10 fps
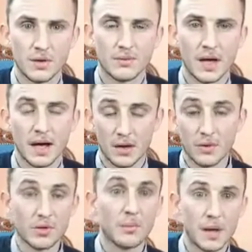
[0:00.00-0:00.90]
around
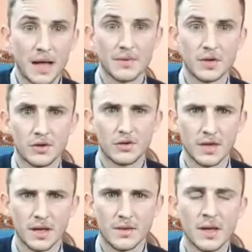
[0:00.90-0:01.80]
the brand that you're
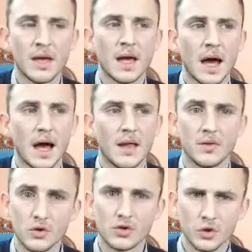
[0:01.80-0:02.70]
creating,
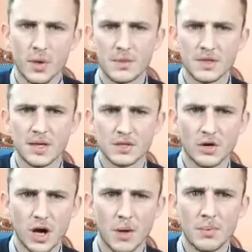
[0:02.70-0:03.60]
and use your website as
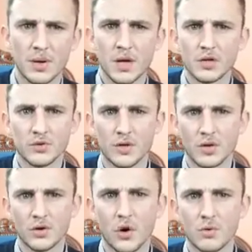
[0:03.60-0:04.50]
your hub so
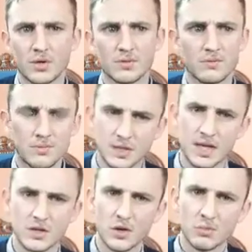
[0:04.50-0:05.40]
that you're always
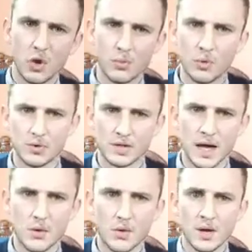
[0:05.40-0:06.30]
sending your blog posts
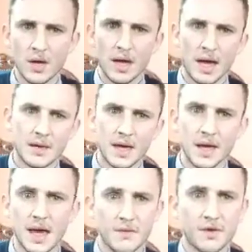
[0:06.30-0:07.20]
out. And
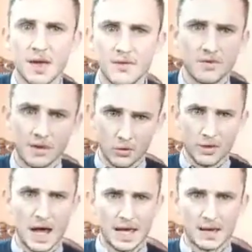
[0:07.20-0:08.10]
every
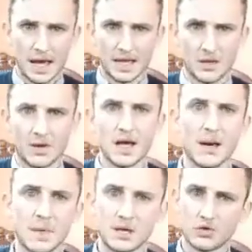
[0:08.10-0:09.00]
video that I create,
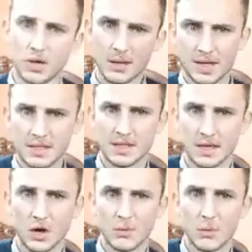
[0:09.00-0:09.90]
I make sure I
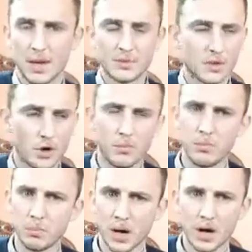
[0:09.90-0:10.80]
stick it on my website or
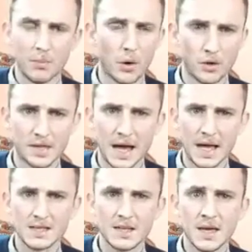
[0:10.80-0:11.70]
a
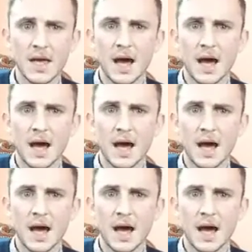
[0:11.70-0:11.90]
podcast.